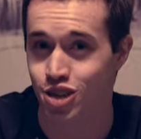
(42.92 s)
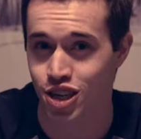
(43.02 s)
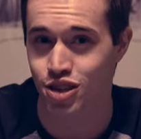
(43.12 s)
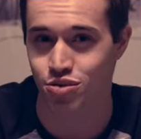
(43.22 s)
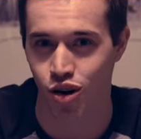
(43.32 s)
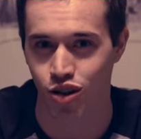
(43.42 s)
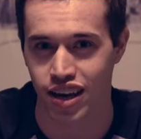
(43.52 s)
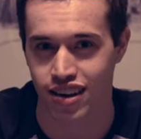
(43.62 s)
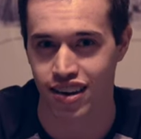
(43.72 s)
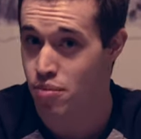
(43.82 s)
Cheese
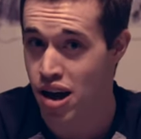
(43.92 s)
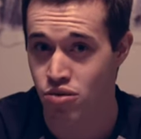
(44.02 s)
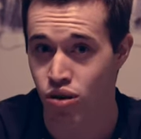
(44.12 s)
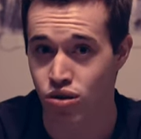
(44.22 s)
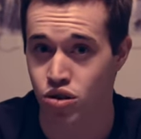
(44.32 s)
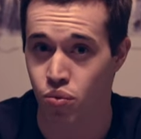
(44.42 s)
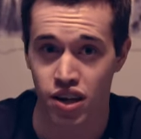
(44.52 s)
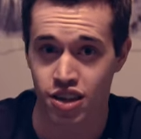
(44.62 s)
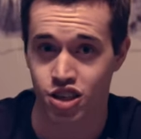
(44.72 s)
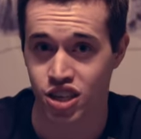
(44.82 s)
rolling. A man rolls a
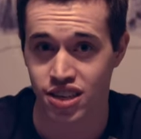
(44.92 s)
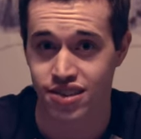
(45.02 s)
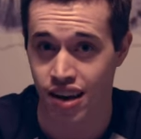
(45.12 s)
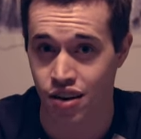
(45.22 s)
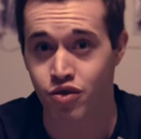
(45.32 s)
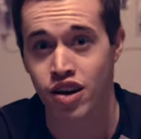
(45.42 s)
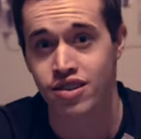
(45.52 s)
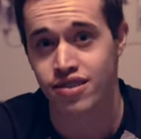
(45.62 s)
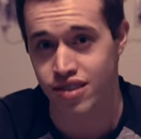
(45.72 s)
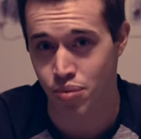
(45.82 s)
wheel of cheese down a
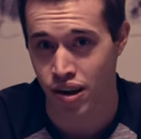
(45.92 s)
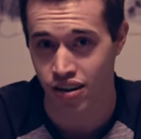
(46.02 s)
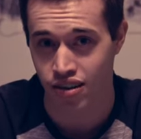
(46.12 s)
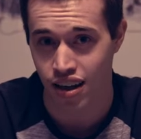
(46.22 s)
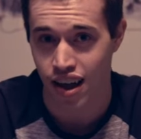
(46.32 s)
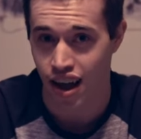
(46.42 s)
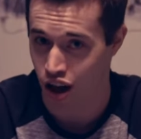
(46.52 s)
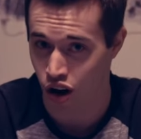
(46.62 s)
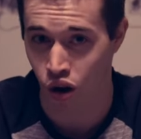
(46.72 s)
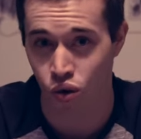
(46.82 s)
very steep hill.
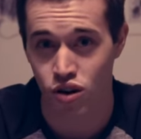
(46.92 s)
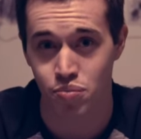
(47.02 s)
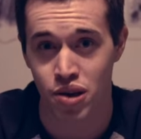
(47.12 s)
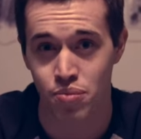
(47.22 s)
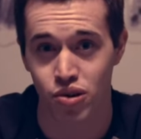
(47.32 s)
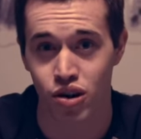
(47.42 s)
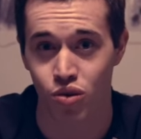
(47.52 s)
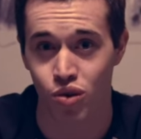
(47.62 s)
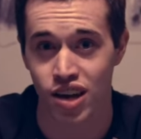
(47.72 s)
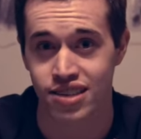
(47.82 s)
A horde of people
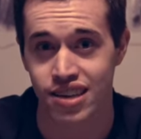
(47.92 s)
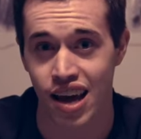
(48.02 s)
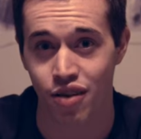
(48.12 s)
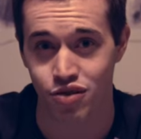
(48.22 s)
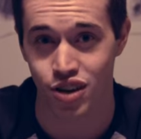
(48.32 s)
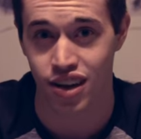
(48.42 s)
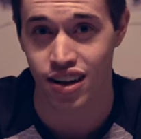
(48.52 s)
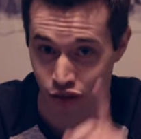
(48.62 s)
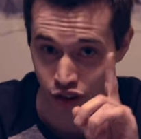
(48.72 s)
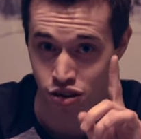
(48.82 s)
go racing after it.
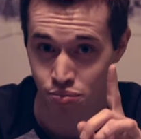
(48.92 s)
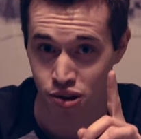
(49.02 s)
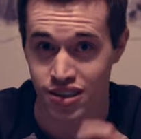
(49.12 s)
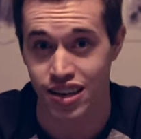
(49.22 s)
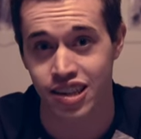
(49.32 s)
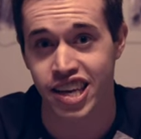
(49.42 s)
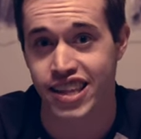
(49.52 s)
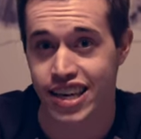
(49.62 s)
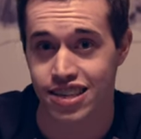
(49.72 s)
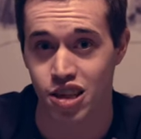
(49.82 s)
The first person to
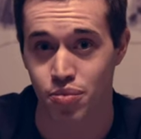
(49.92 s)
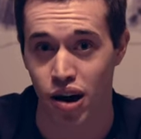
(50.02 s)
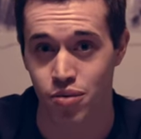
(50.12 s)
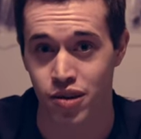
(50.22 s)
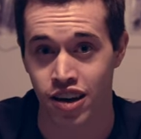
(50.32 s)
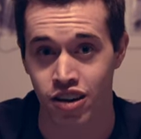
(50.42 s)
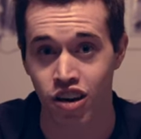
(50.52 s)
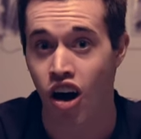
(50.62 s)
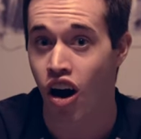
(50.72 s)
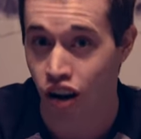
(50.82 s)
cleanly get to the bottom of the
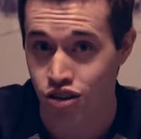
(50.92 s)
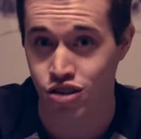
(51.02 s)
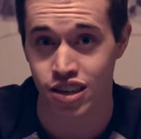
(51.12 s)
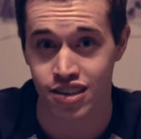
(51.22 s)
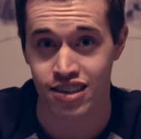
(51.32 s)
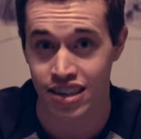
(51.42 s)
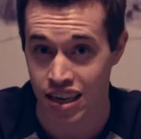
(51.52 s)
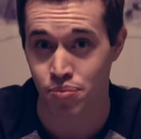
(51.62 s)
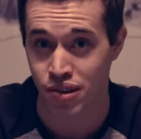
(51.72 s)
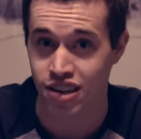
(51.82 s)
hill also gets to
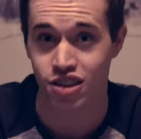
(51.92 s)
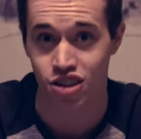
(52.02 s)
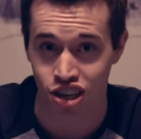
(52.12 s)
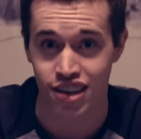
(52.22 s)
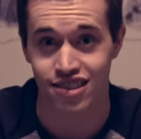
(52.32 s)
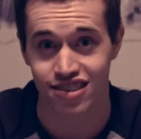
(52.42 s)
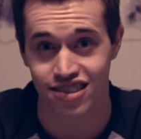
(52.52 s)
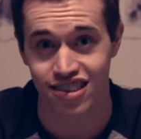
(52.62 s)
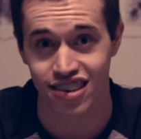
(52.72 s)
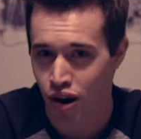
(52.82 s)
keep and eat the
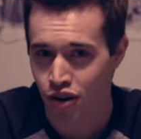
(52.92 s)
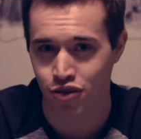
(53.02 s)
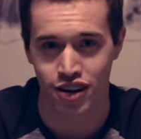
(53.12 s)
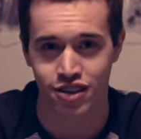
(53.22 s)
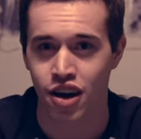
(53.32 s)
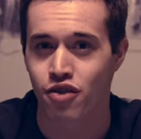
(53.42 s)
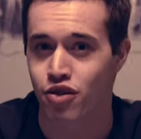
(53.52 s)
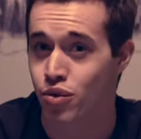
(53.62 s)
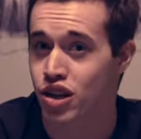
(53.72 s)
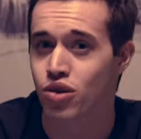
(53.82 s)
cheese. It's perfect
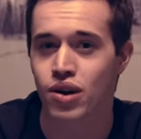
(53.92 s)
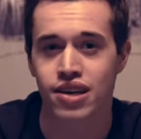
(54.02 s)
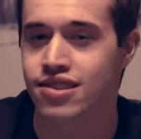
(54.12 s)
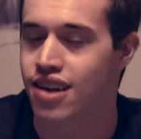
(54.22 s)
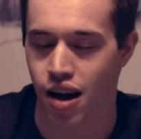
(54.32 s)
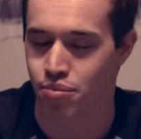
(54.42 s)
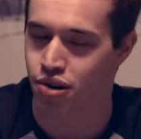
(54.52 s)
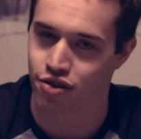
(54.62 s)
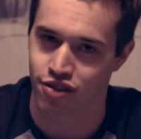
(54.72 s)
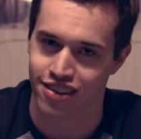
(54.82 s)
for when it's not
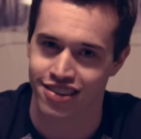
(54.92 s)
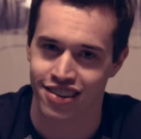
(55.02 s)
perfect.